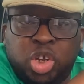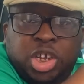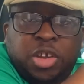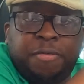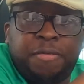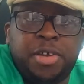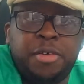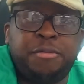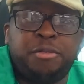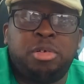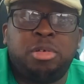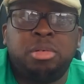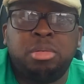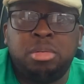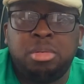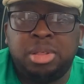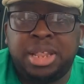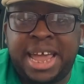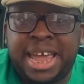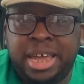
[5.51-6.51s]
do us a favor,
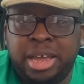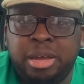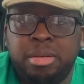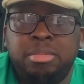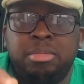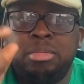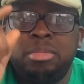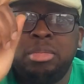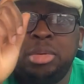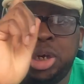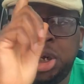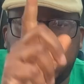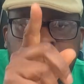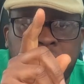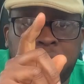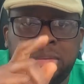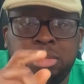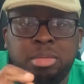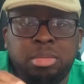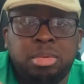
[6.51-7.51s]
like,
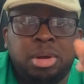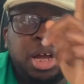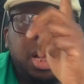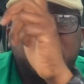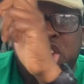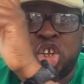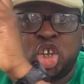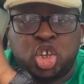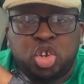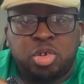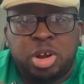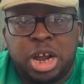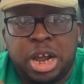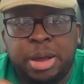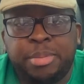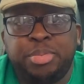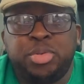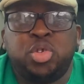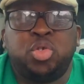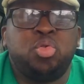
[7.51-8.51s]
share, and
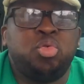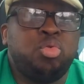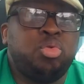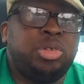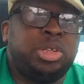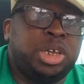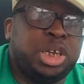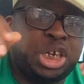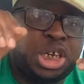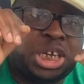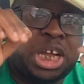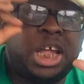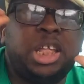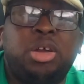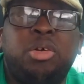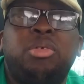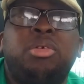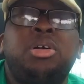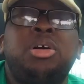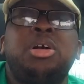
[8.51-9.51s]
subscribe to this
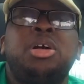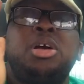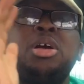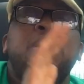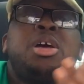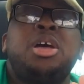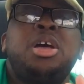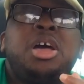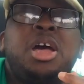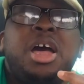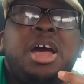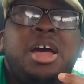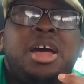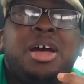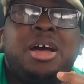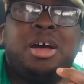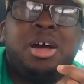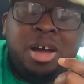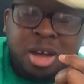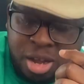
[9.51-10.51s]
channel.
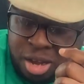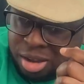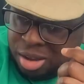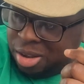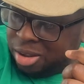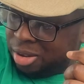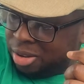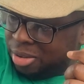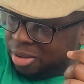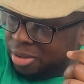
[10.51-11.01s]
Oh,